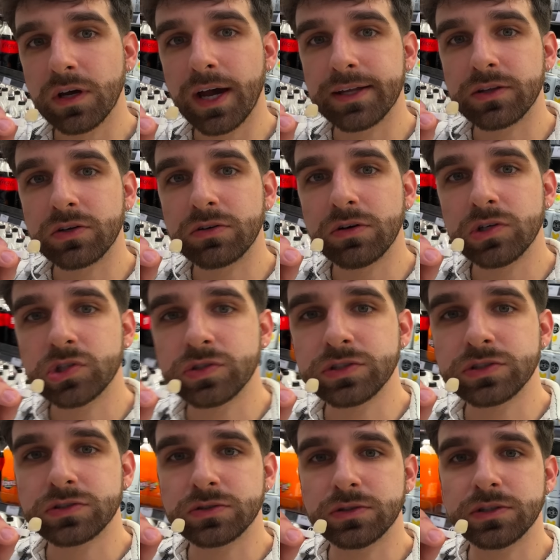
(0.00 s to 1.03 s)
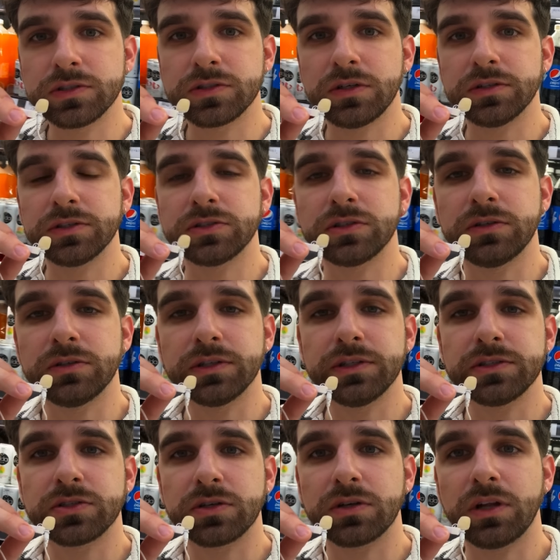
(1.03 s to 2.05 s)
At the grocery stores, all the
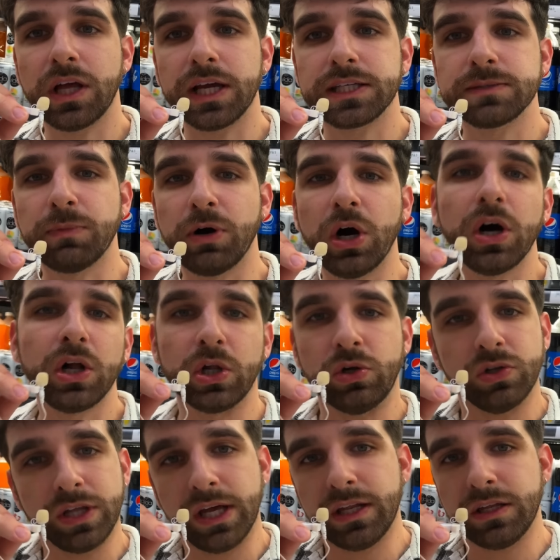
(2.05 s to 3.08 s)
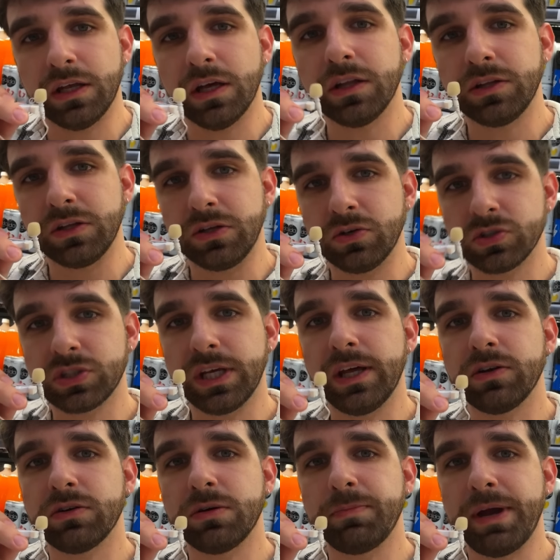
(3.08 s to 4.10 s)
sodas are like smaller than your
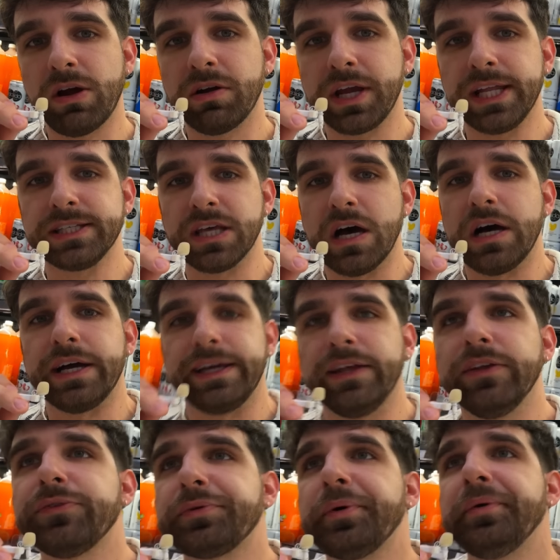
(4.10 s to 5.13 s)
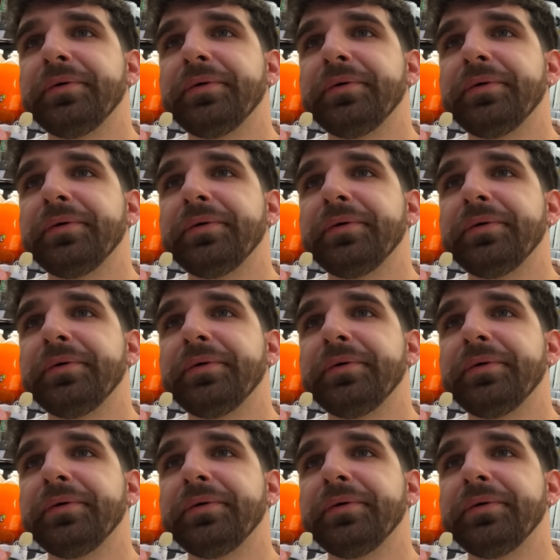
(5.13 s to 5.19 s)
standard American size.